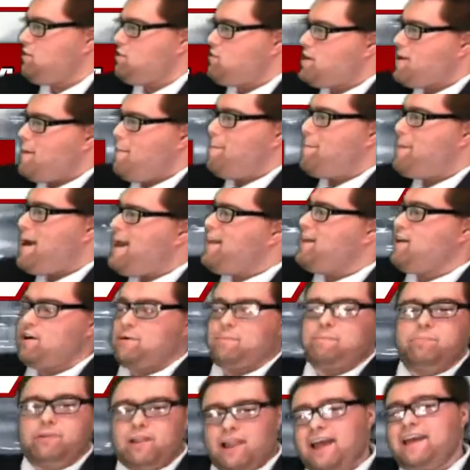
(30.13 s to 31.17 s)
You can bet your
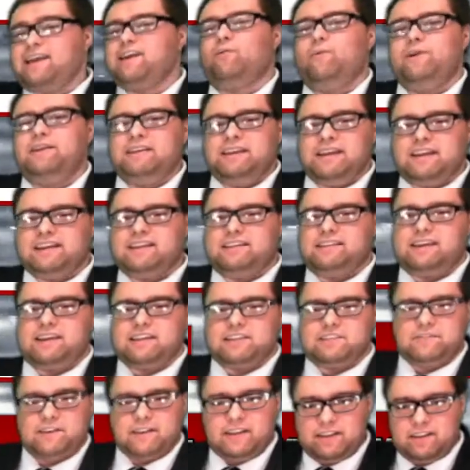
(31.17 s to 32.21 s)
blank we needed
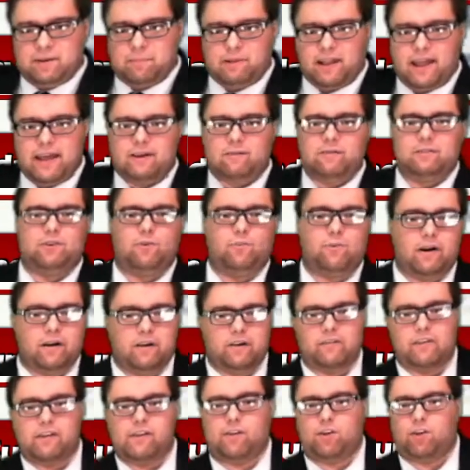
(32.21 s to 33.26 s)
this. Fill in the blank with the word
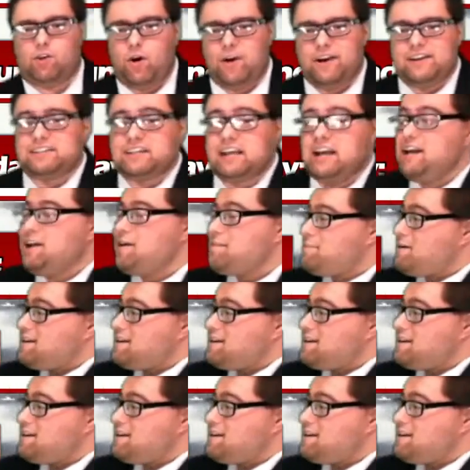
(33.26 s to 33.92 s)
of your choice.